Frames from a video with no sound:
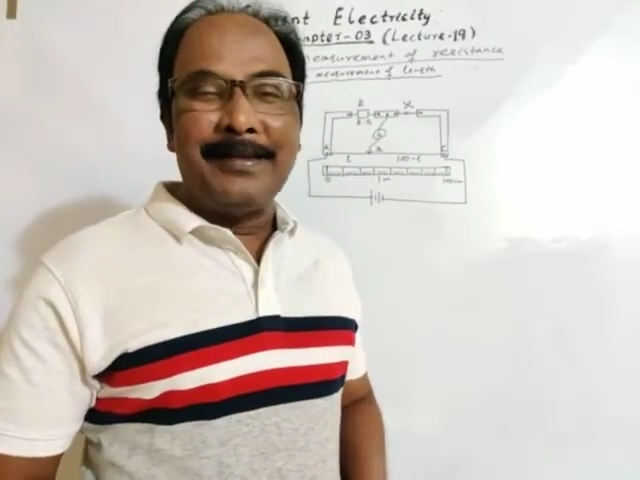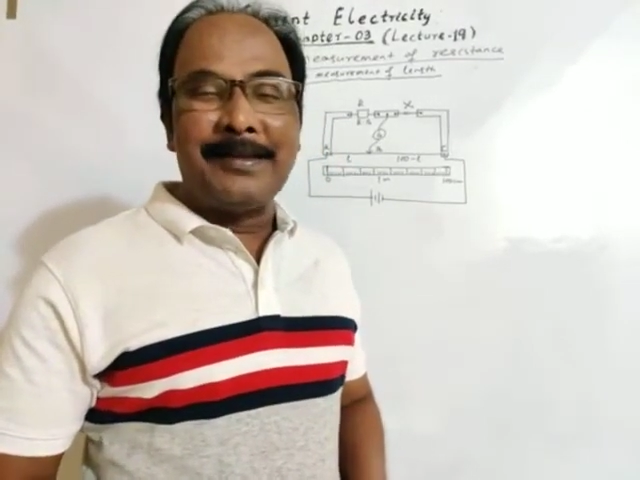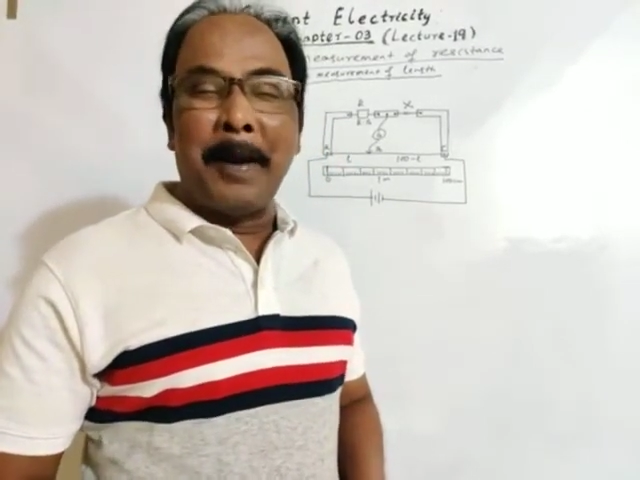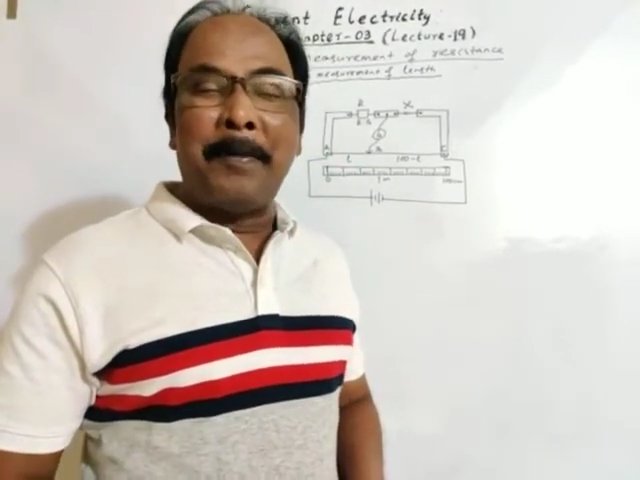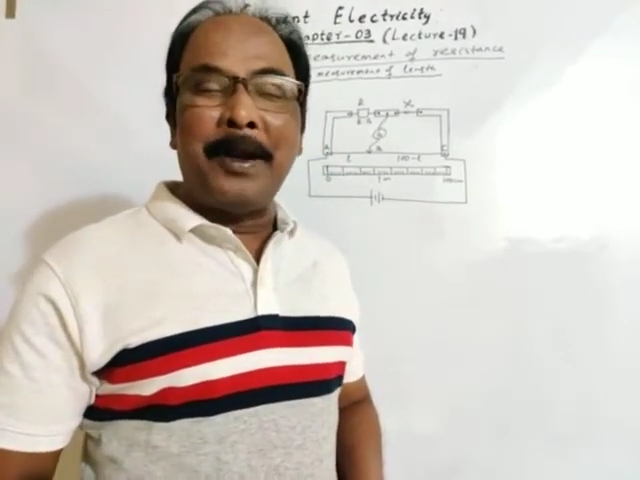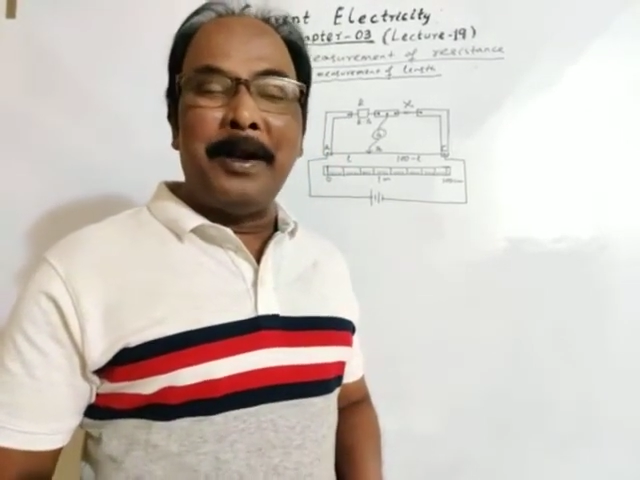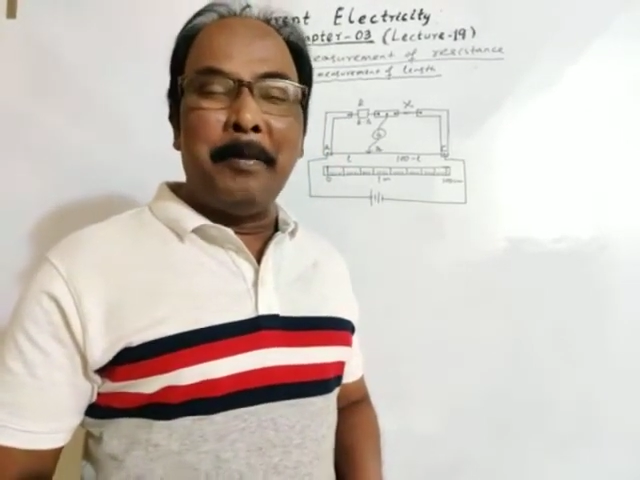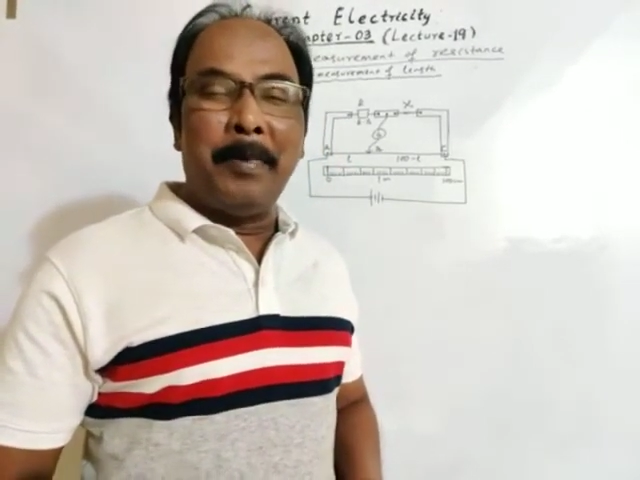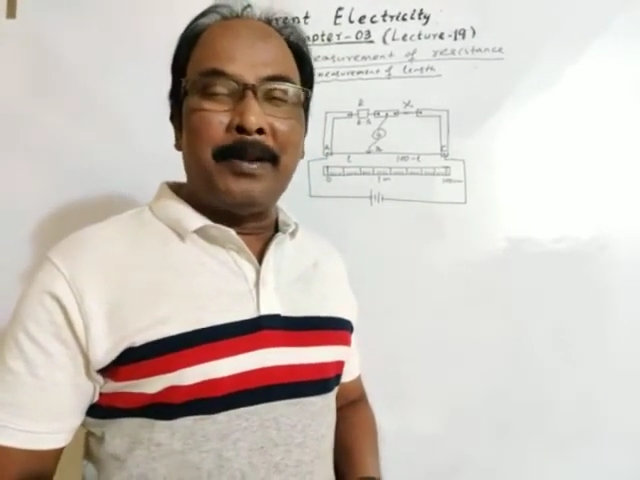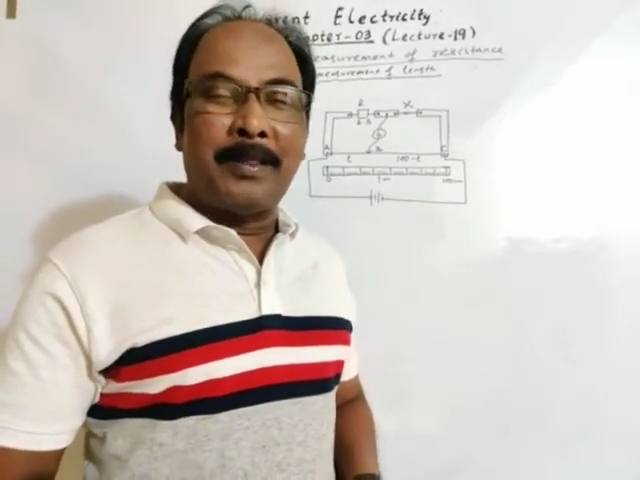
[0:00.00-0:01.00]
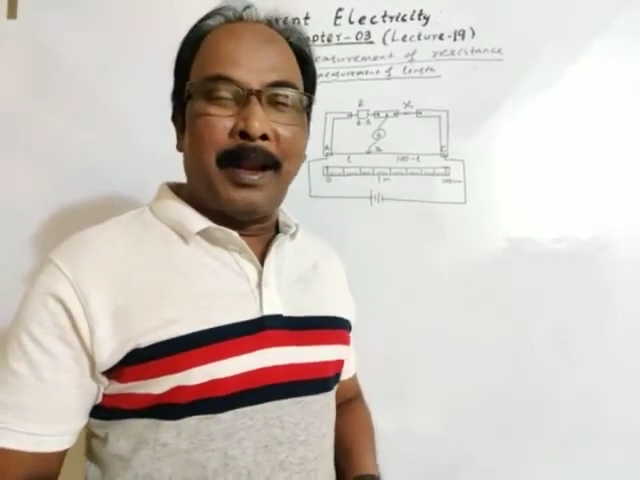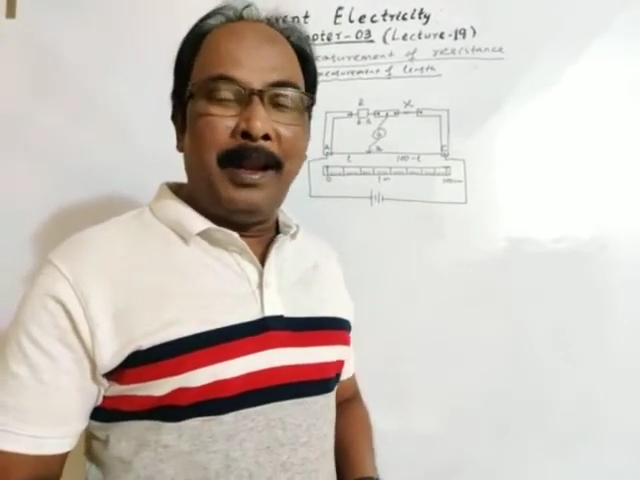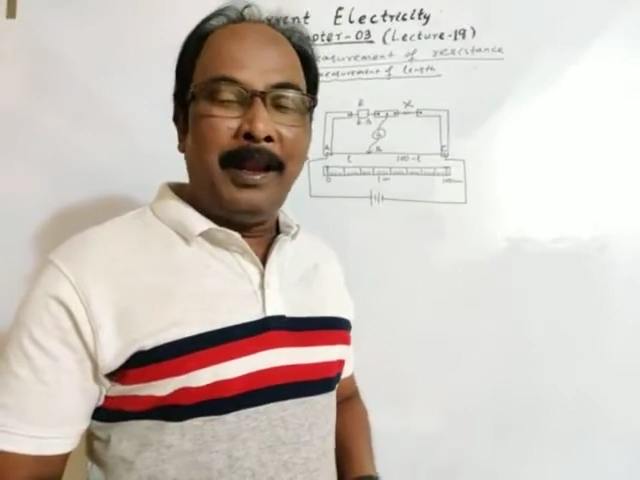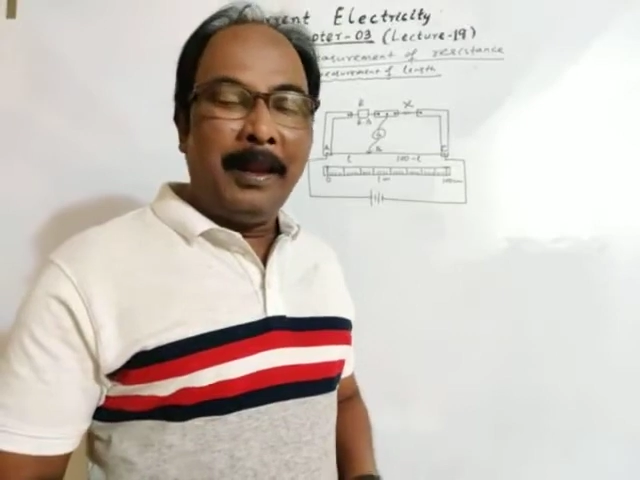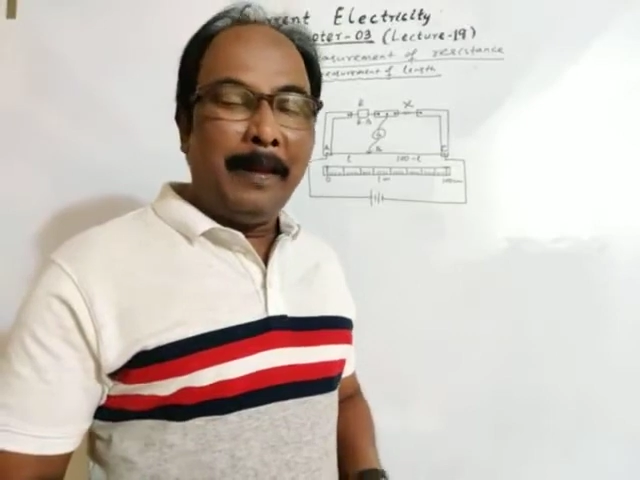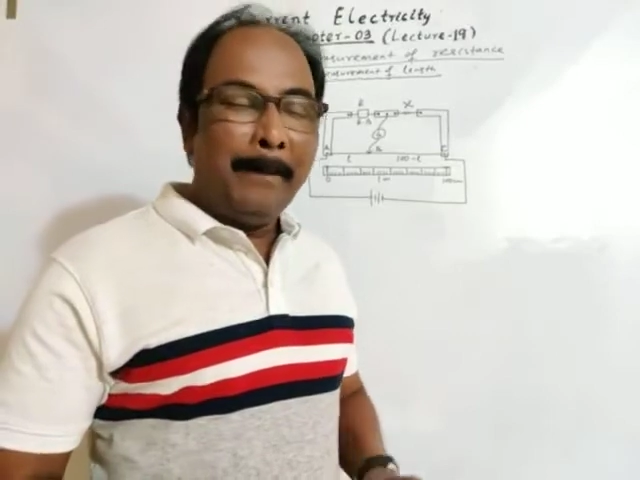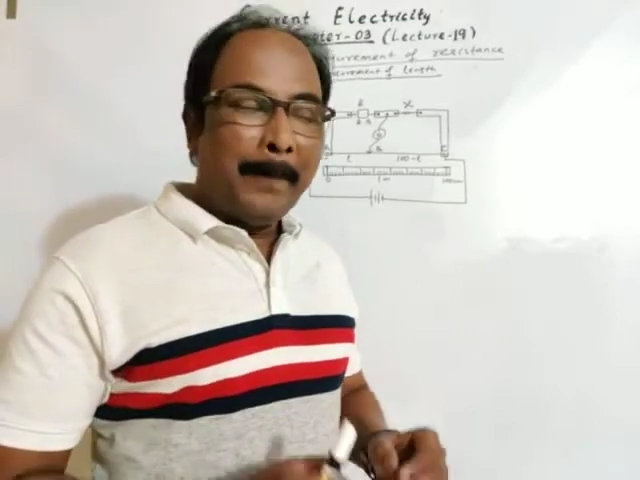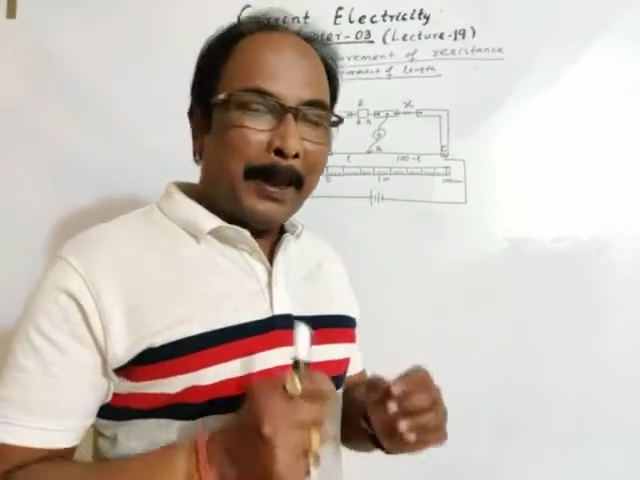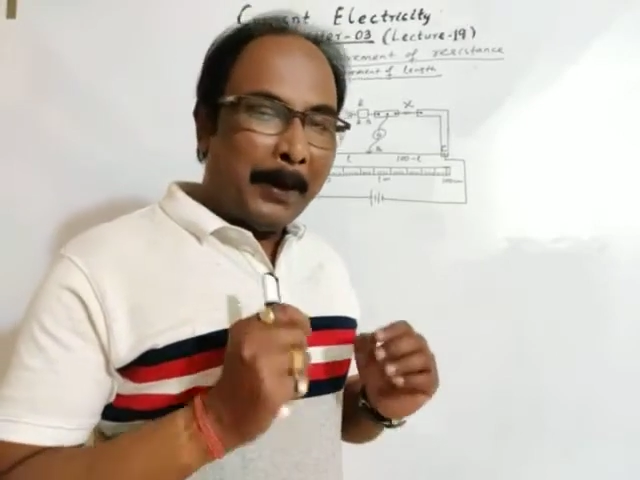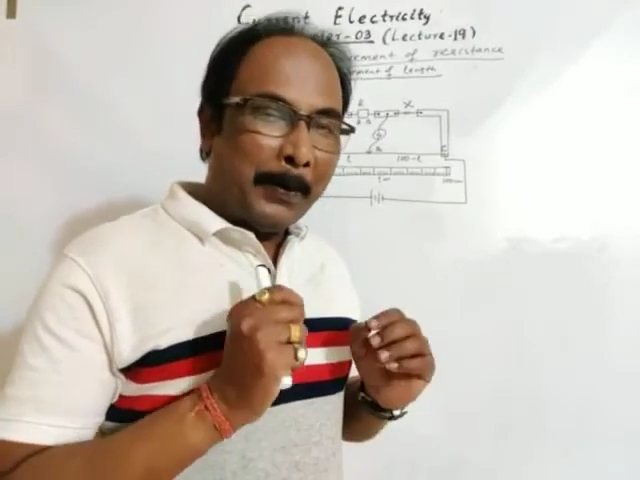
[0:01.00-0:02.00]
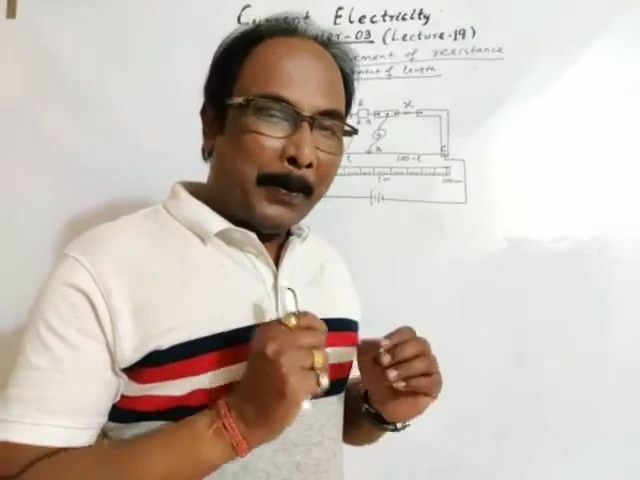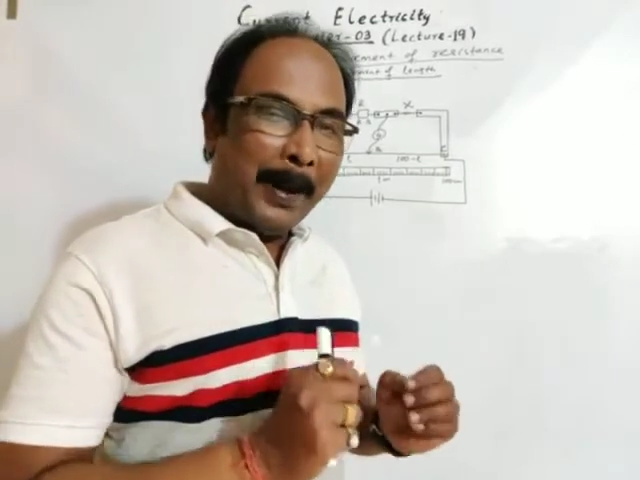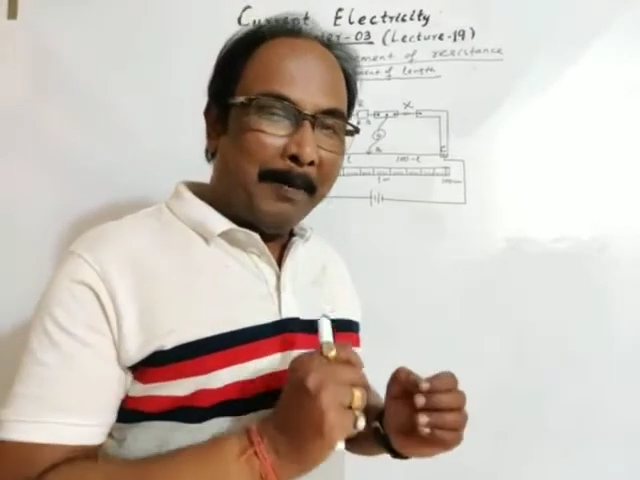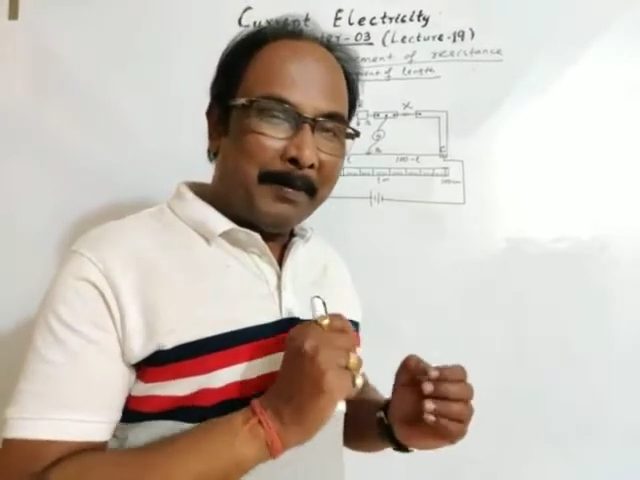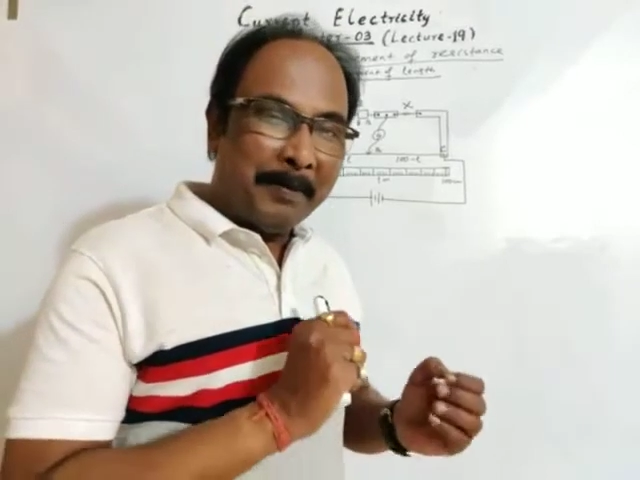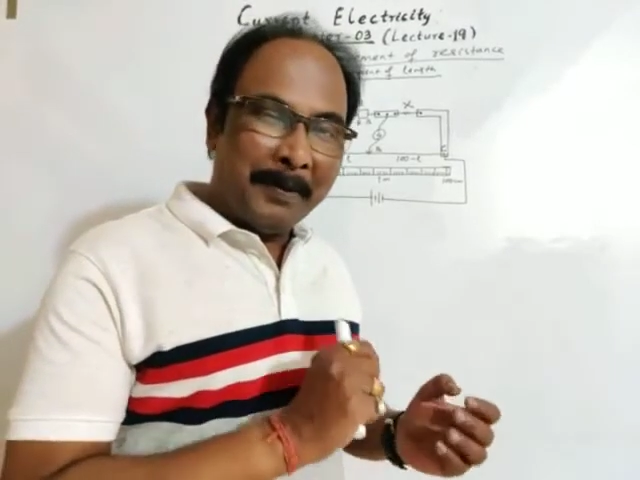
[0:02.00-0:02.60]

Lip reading: Chapter number 3, 12th